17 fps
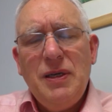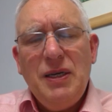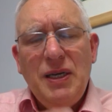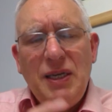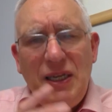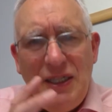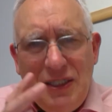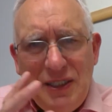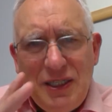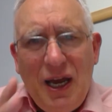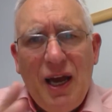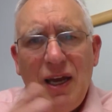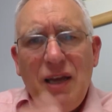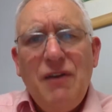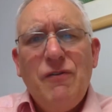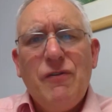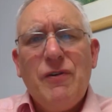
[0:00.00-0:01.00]
He
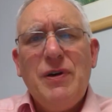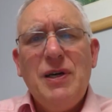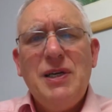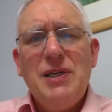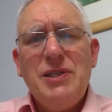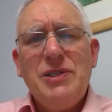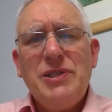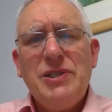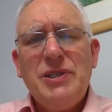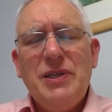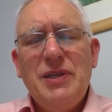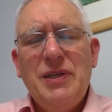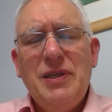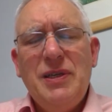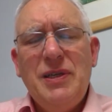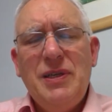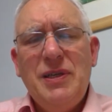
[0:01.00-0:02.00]
died for us,
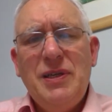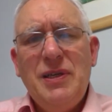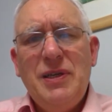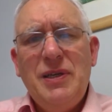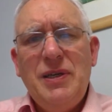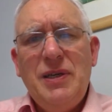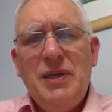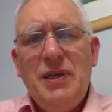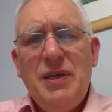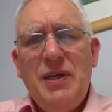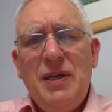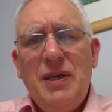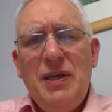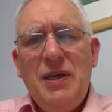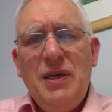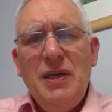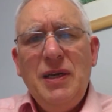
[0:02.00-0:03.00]

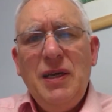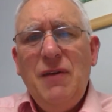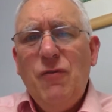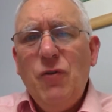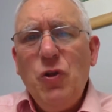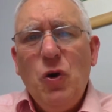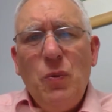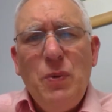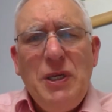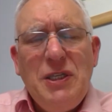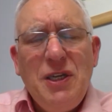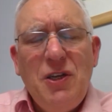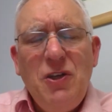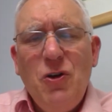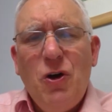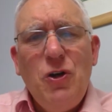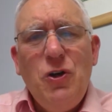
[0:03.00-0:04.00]
even though we did
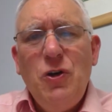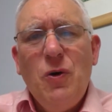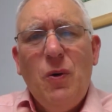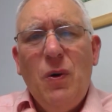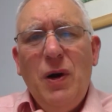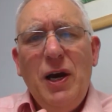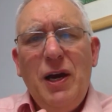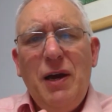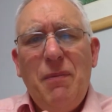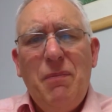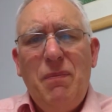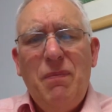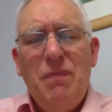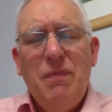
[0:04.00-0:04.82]
not know him.